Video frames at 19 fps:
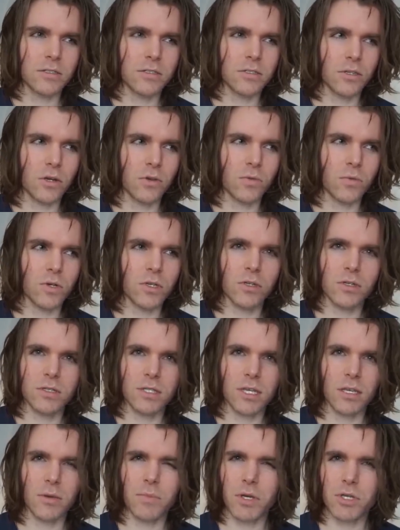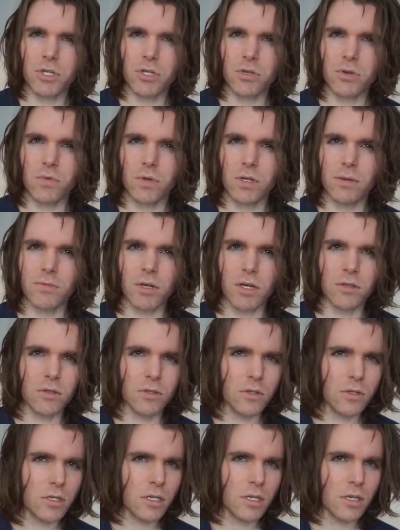Don't want you to take a picture when I'm not
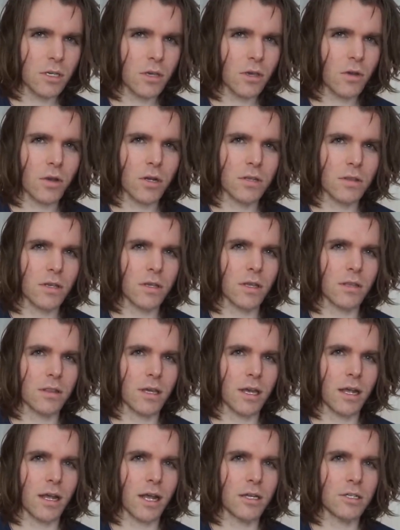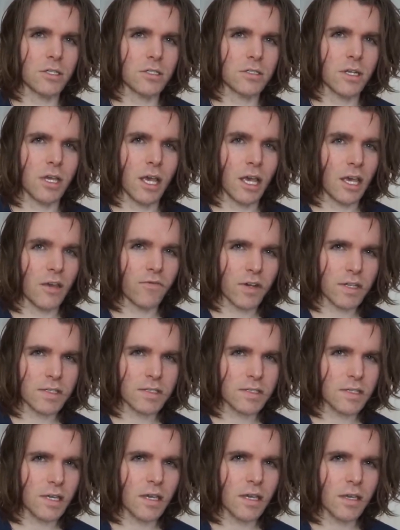looking or anything like that. I just, if I
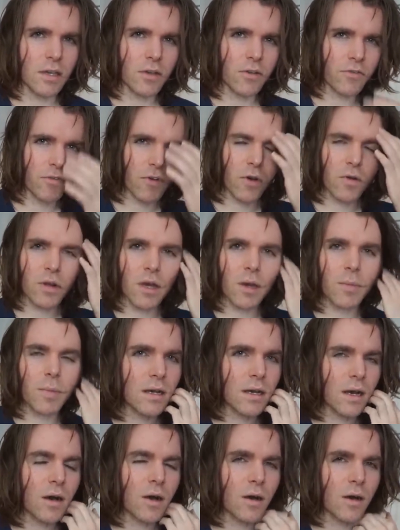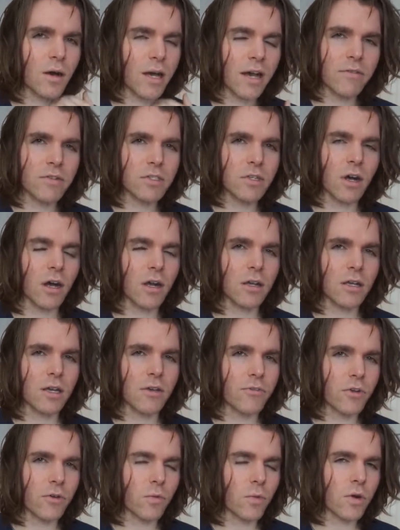see your phone up, I'll have a talk. If
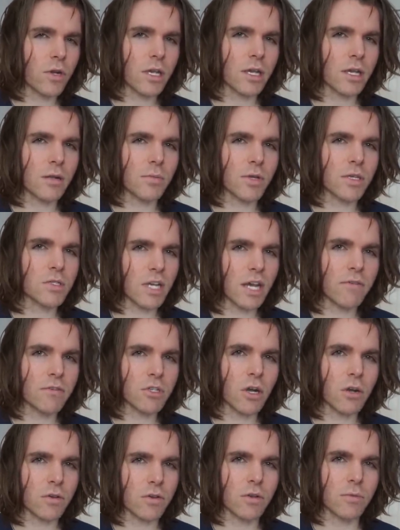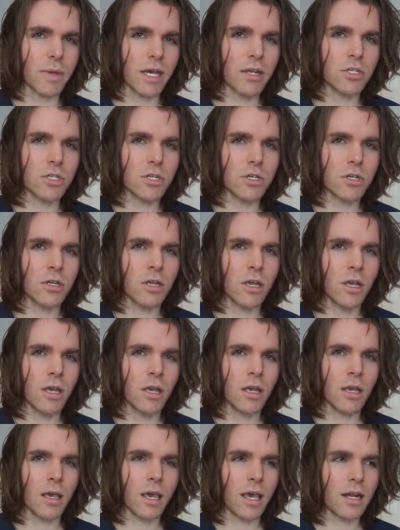you're working at a place, I'll have a talk with your manager,
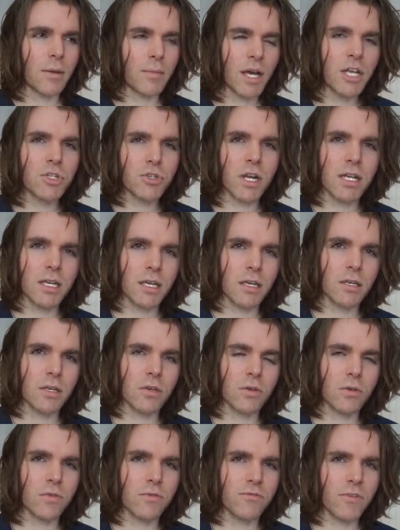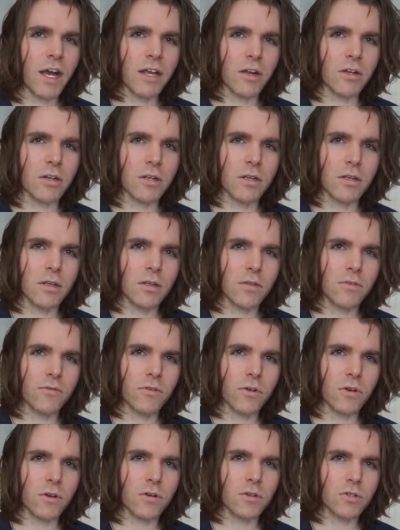and I might try to get you fired
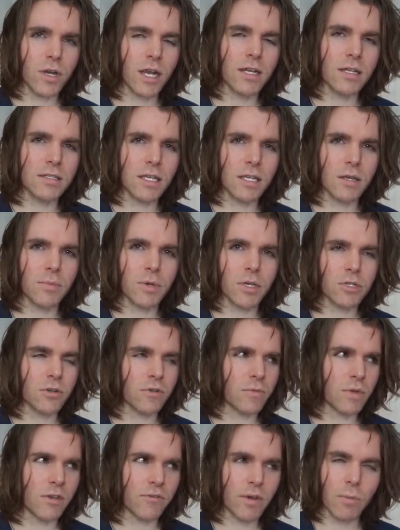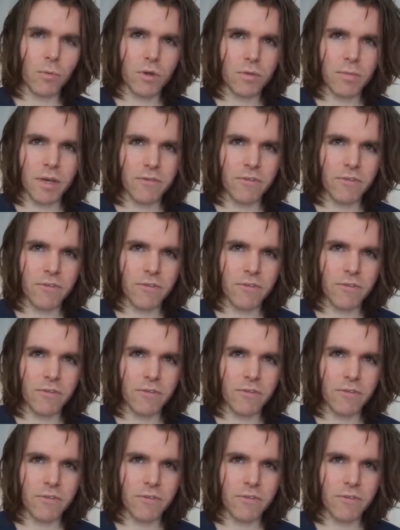for trying to take a picture of me if I'm with my